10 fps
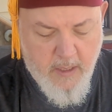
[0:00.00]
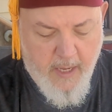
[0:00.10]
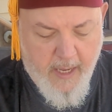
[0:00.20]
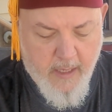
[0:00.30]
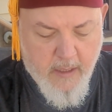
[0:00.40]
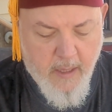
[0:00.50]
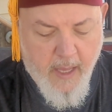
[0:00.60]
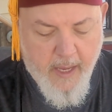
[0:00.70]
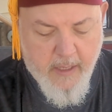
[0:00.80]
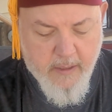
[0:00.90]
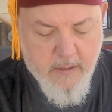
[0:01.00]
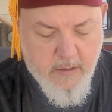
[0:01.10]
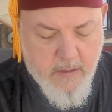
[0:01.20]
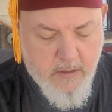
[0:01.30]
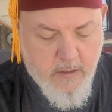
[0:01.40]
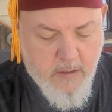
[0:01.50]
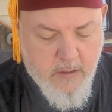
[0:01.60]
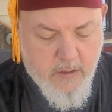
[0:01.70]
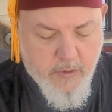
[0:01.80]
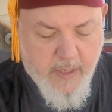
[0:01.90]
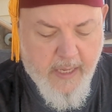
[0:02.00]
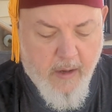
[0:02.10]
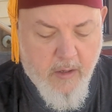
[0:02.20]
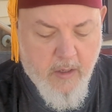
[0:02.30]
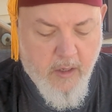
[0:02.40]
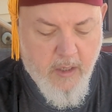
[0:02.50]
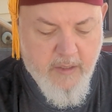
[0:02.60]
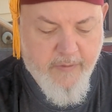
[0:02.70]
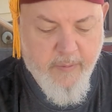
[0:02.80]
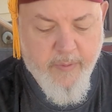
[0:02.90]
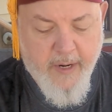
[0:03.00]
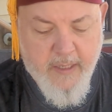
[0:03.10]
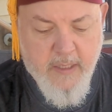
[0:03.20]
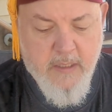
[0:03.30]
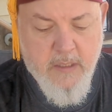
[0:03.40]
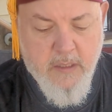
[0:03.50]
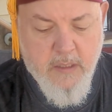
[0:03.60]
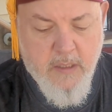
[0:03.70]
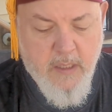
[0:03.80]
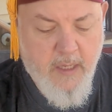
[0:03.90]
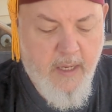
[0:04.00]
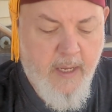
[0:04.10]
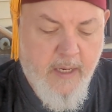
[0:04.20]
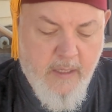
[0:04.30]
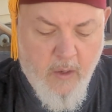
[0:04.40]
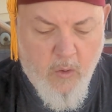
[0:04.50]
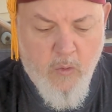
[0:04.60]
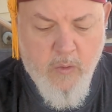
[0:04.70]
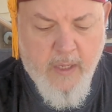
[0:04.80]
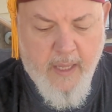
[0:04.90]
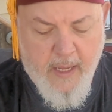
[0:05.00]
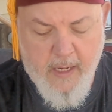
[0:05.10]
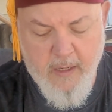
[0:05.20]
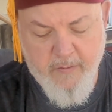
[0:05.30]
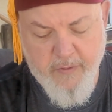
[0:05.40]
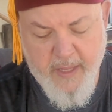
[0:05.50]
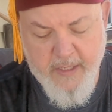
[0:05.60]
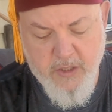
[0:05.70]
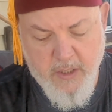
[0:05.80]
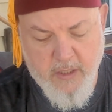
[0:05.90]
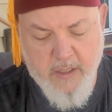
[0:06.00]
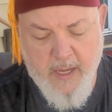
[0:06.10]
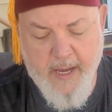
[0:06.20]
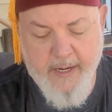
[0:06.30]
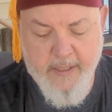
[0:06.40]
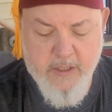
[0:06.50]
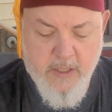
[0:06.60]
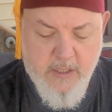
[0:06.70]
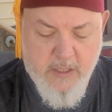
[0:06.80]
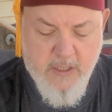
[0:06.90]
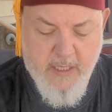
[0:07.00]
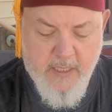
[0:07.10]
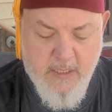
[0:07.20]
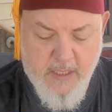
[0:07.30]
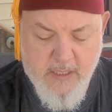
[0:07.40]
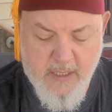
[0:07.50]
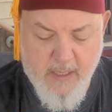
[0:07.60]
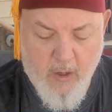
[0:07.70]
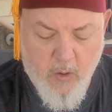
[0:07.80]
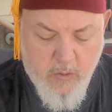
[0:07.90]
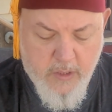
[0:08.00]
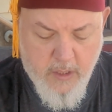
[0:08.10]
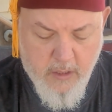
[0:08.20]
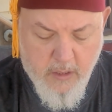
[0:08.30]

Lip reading: hang glide and drink alcohol if you're pregnant. No kind of legend on it. Just says it's an oat